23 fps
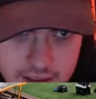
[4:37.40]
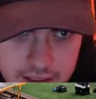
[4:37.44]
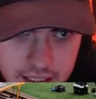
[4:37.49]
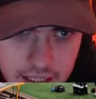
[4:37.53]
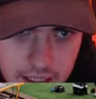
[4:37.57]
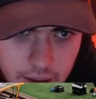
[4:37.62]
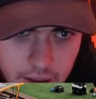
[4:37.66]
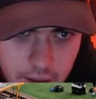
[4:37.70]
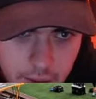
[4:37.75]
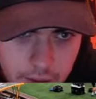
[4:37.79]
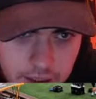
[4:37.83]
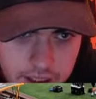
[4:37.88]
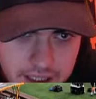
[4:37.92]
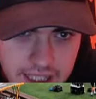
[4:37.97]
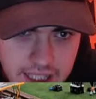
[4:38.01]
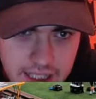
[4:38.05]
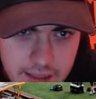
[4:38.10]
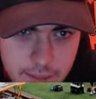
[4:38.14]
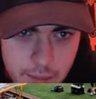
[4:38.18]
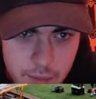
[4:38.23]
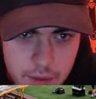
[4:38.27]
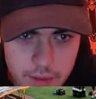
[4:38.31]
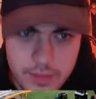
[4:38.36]
Now,
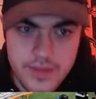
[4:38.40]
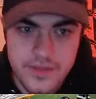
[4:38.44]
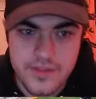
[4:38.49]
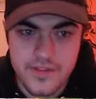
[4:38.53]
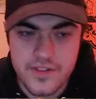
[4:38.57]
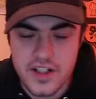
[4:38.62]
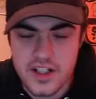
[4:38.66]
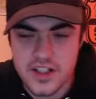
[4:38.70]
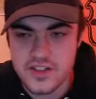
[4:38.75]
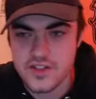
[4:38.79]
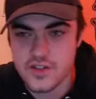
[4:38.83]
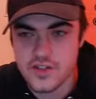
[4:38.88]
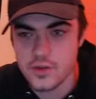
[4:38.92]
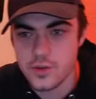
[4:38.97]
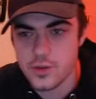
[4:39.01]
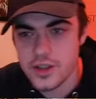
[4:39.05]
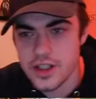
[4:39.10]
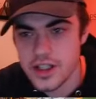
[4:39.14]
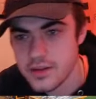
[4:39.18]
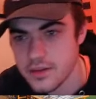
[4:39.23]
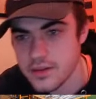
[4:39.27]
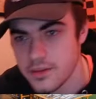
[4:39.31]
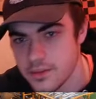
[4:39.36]
again, when we first saw
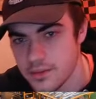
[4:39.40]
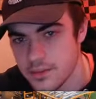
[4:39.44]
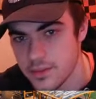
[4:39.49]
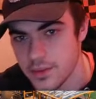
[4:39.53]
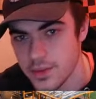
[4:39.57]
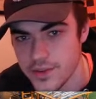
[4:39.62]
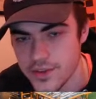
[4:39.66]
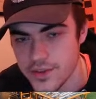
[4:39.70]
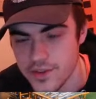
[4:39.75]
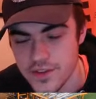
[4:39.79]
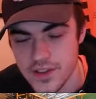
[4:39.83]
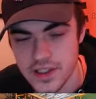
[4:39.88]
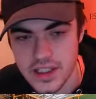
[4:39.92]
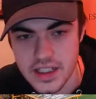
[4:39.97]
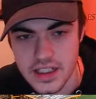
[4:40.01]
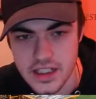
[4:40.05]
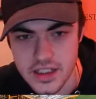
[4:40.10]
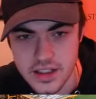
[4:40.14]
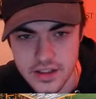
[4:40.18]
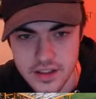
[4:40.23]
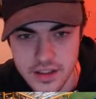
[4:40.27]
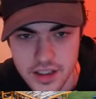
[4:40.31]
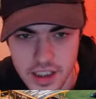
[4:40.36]
it, we were
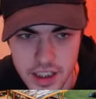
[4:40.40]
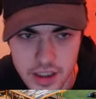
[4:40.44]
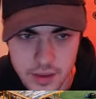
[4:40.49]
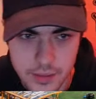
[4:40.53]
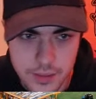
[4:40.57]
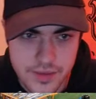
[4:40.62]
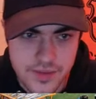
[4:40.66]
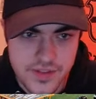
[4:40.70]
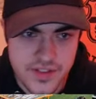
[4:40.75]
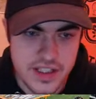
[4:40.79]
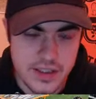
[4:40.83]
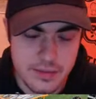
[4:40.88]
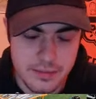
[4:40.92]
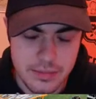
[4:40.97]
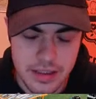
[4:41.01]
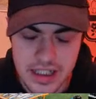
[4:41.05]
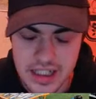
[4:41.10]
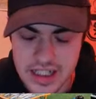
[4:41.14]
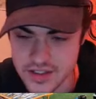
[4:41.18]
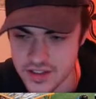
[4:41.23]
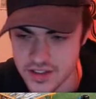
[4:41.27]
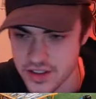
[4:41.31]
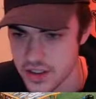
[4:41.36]
thinking, we've seen
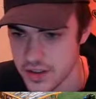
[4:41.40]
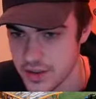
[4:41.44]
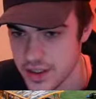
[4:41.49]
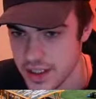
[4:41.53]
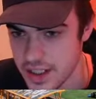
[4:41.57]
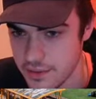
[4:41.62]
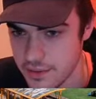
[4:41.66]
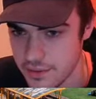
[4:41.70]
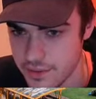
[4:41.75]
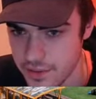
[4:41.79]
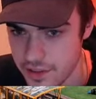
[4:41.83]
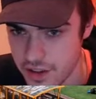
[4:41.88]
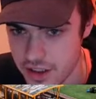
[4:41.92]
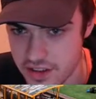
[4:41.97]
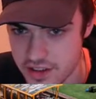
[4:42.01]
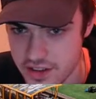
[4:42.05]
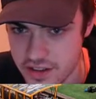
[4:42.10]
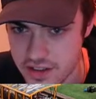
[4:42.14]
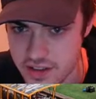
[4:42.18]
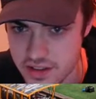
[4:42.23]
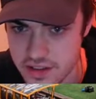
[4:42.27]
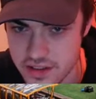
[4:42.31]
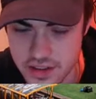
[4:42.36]
players go down for
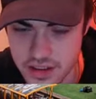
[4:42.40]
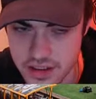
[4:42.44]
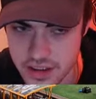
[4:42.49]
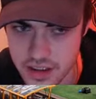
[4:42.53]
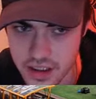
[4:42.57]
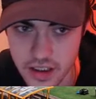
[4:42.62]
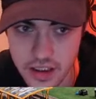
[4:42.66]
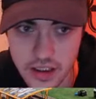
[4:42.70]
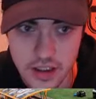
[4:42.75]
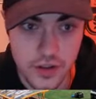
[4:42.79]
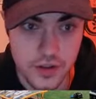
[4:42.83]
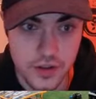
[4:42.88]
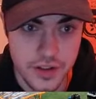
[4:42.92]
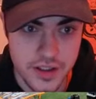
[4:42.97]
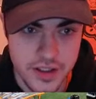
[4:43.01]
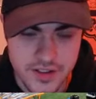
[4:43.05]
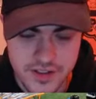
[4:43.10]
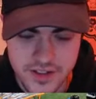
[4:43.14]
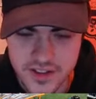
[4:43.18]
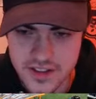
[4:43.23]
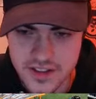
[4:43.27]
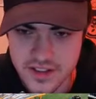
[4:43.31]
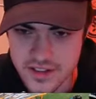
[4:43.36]
us, a lot
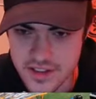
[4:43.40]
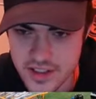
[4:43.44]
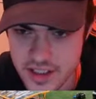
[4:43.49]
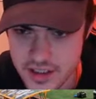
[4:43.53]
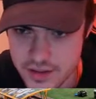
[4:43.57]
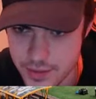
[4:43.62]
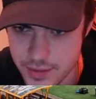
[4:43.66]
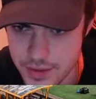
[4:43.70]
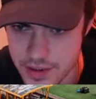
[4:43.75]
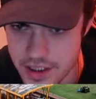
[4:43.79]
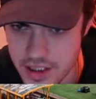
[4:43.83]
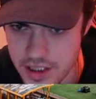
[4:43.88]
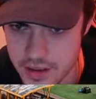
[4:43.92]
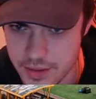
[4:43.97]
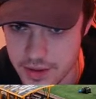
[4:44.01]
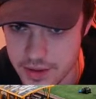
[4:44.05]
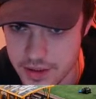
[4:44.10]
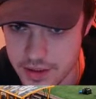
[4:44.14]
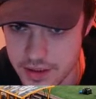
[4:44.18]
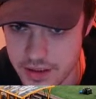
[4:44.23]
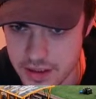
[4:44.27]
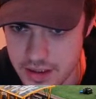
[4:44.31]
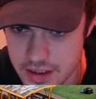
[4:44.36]
this season, as we know,
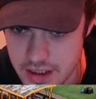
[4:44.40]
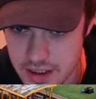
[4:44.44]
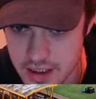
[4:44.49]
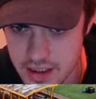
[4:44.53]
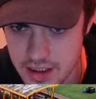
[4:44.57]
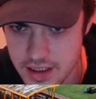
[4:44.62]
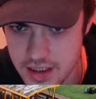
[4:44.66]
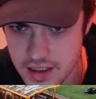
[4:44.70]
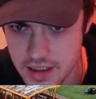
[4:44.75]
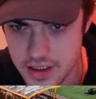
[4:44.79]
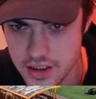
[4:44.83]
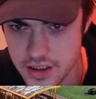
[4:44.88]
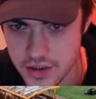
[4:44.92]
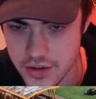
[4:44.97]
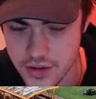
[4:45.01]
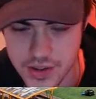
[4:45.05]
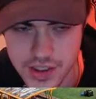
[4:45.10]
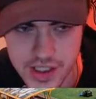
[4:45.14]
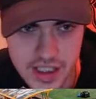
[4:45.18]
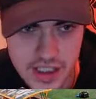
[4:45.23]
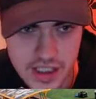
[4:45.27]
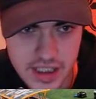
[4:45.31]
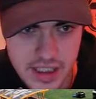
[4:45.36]
and
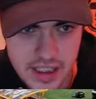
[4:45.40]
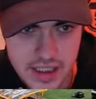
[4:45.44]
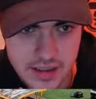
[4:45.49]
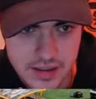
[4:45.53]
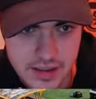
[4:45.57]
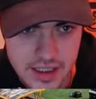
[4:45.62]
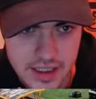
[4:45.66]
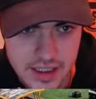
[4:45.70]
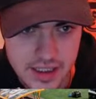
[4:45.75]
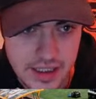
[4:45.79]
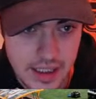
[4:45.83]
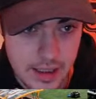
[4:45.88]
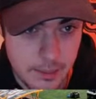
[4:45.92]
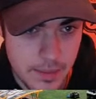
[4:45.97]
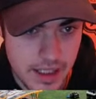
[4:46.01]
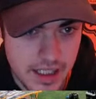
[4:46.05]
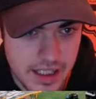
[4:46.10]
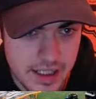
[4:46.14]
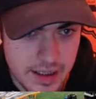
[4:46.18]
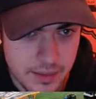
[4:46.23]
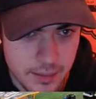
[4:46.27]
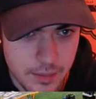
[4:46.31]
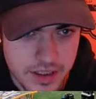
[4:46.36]
usually they come
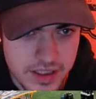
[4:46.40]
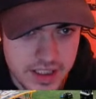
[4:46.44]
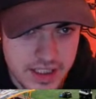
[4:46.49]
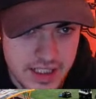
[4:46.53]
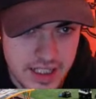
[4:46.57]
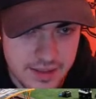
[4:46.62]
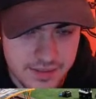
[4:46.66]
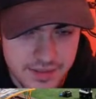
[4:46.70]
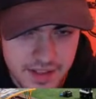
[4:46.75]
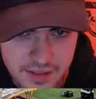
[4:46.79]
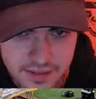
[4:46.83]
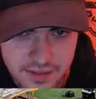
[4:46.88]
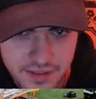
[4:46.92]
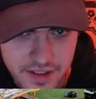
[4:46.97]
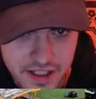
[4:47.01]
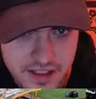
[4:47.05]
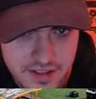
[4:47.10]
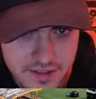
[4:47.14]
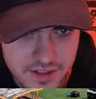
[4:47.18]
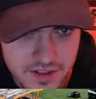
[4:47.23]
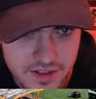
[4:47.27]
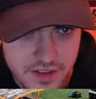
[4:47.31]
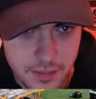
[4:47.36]
back. And we did have that
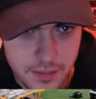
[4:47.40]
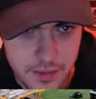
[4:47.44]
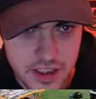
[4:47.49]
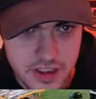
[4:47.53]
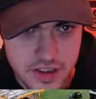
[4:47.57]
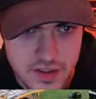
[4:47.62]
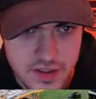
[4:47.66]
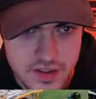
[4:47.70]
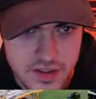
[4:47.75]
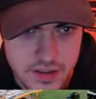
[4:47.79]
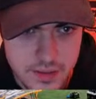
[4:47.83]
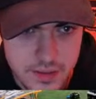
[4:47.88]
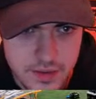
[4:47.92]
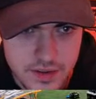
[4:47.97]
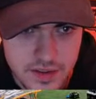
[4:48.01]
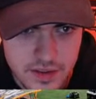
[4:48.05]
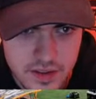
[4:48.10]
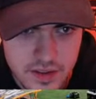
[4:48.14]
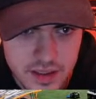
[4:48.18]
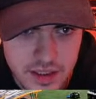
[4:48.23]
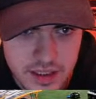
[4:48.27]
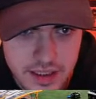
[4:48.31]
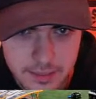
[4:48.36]
faith as much as he
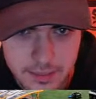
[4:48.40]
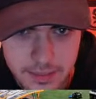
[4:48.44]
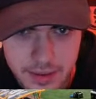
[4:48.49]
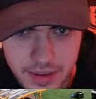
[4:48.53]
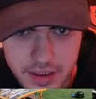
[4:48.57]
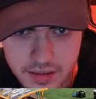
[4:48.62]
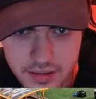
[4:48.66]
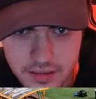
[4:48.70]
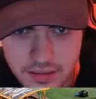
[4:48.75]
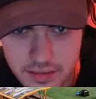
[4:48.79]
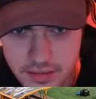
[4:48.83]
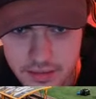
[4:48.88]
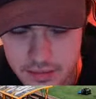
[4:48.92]
was limping.